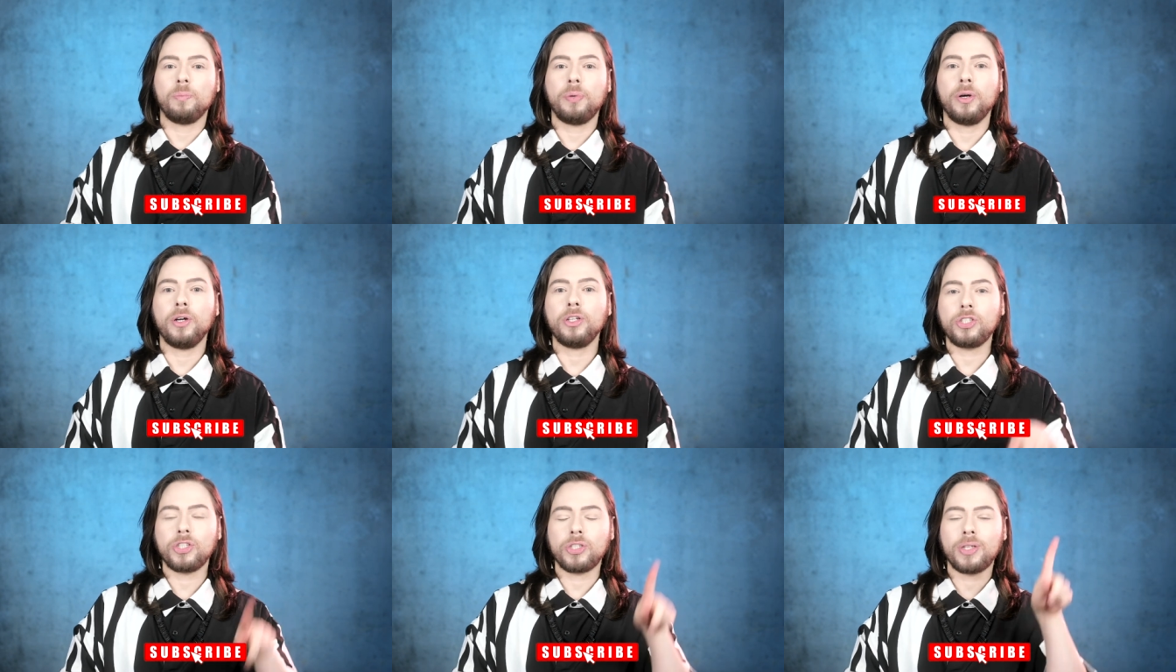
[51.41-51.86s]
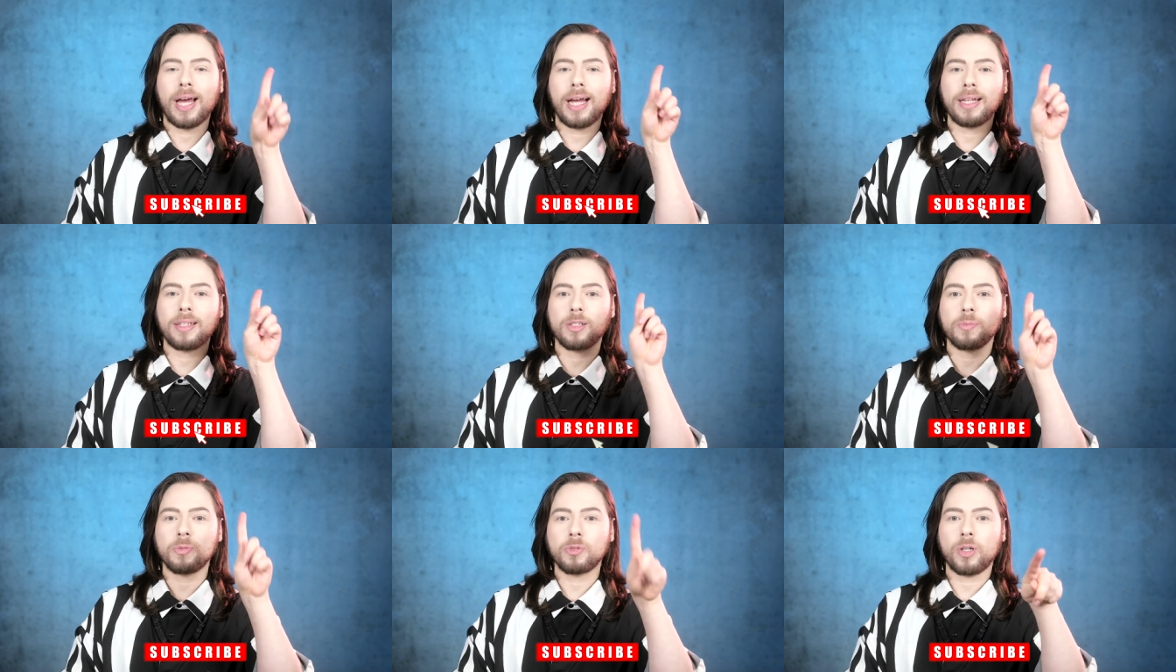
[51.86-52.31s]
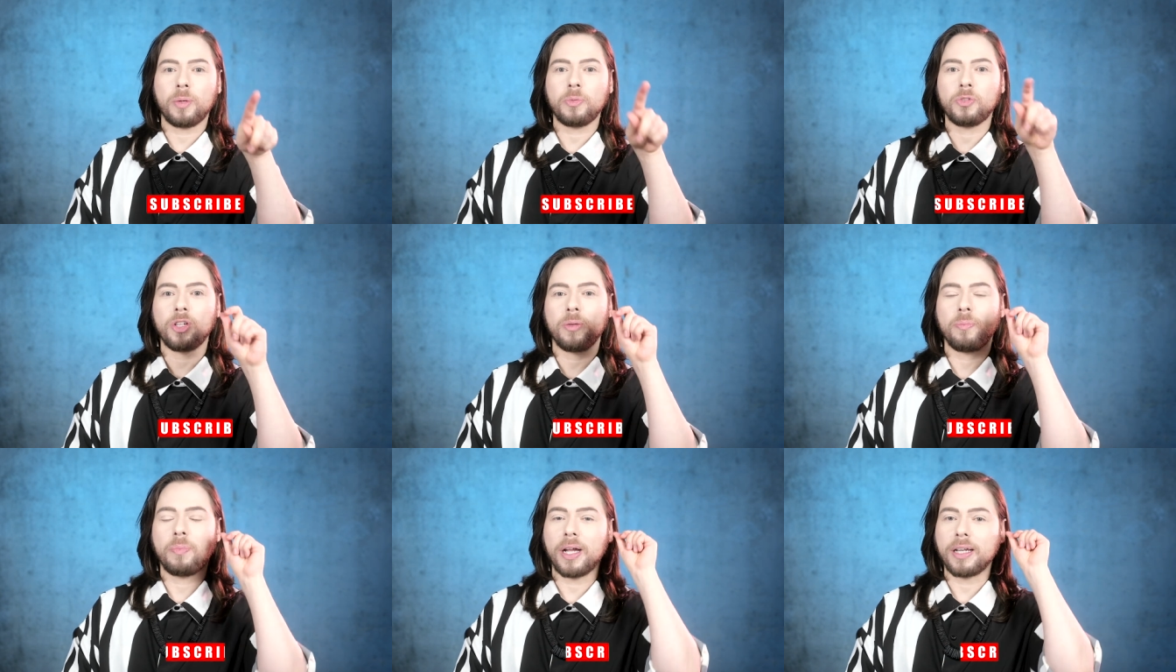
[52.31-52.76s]
Push that
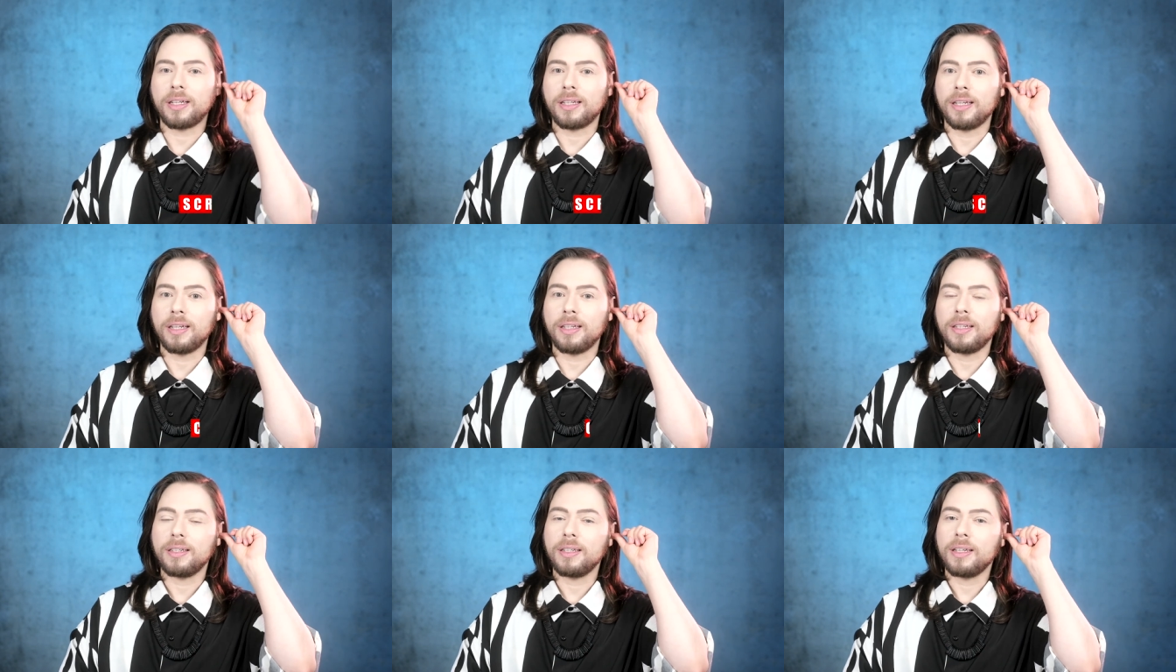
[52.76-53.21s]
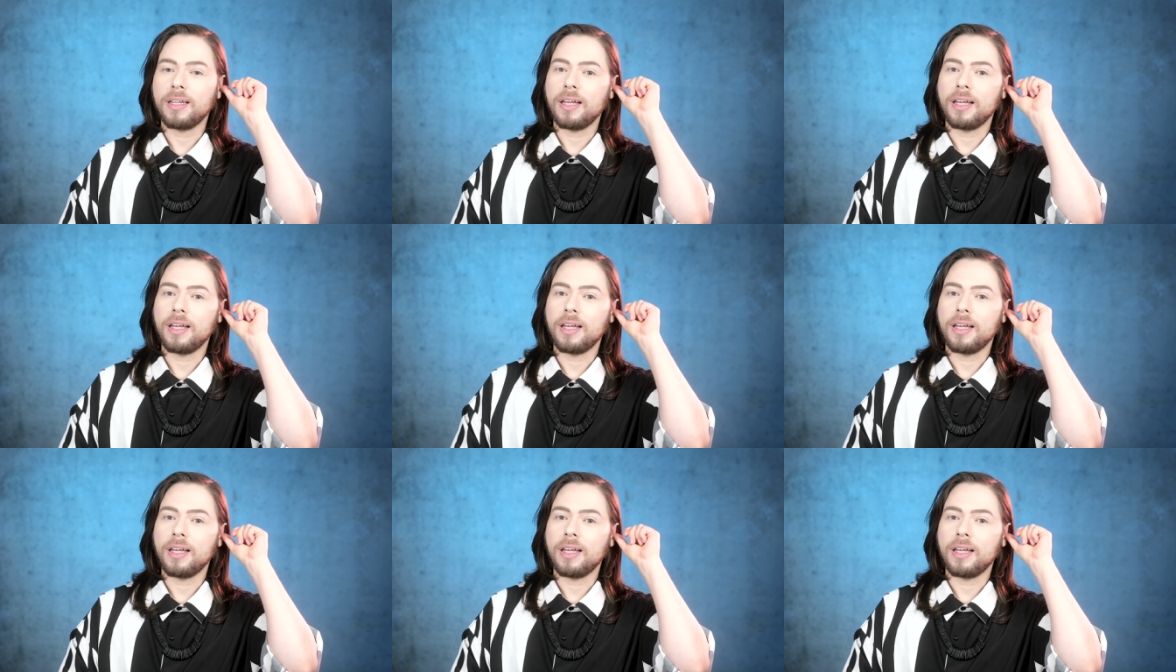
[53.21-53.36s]
subscription button.